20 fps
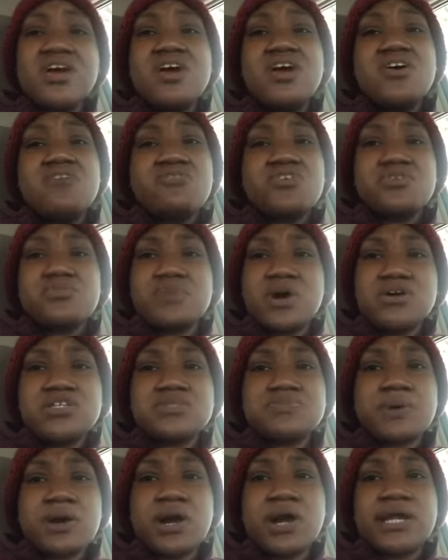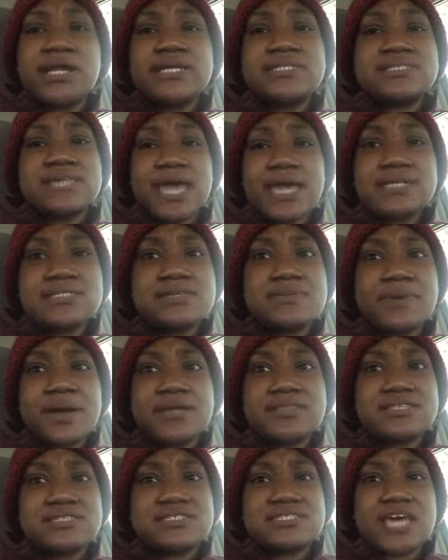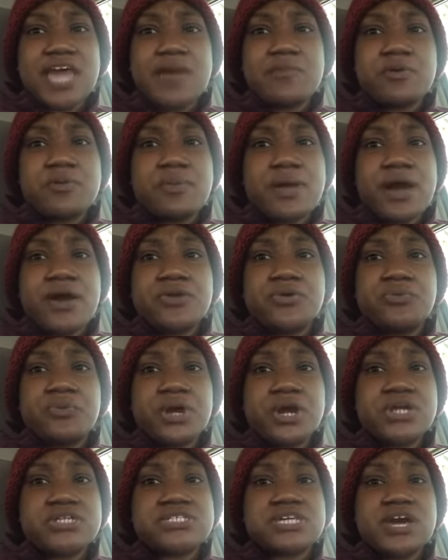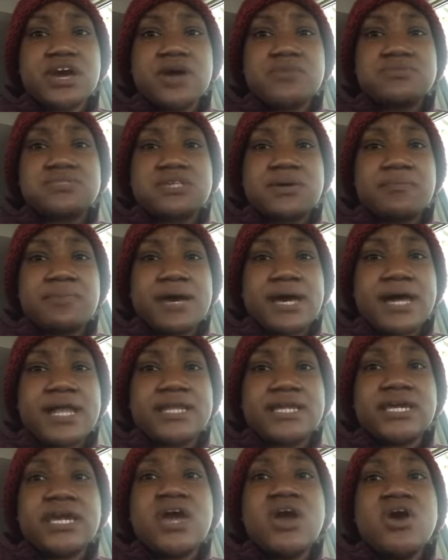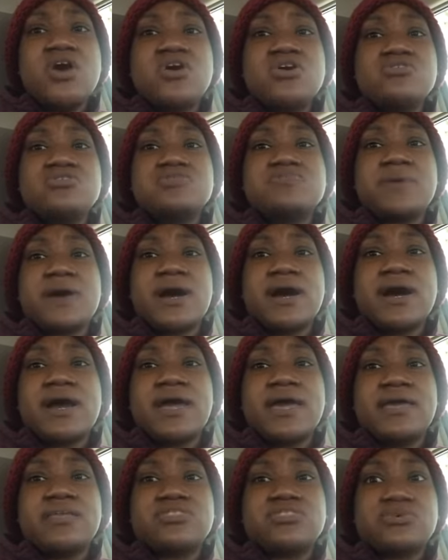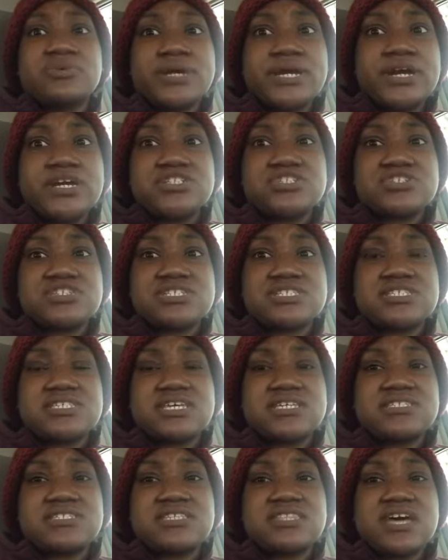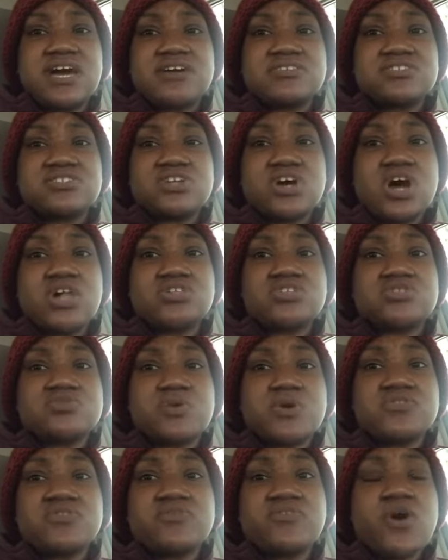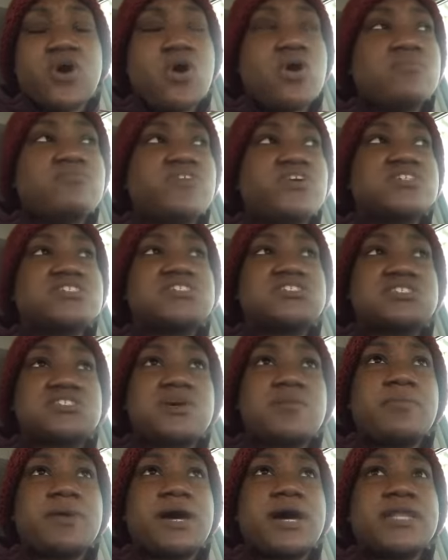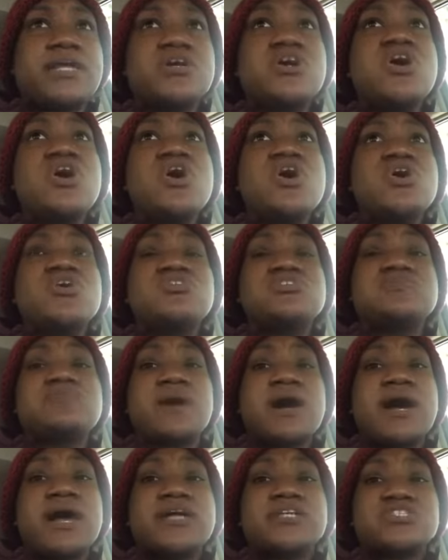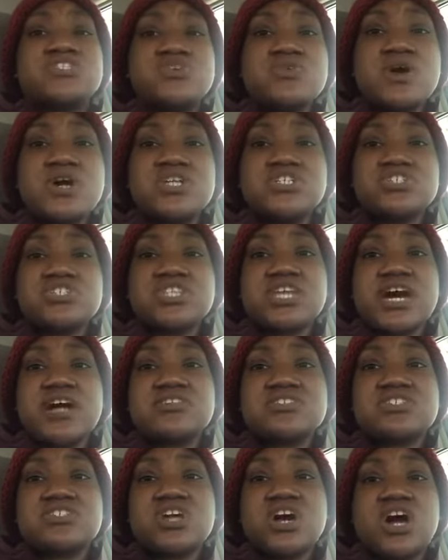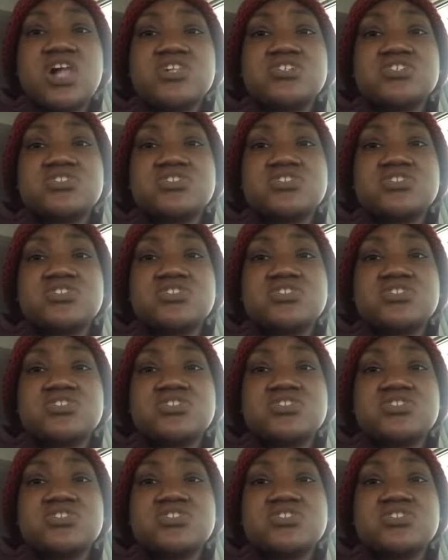For the most part, it takes about the same amount of work to help somebody who's buying $360,000 worth of home versus somebody who's buying $200,000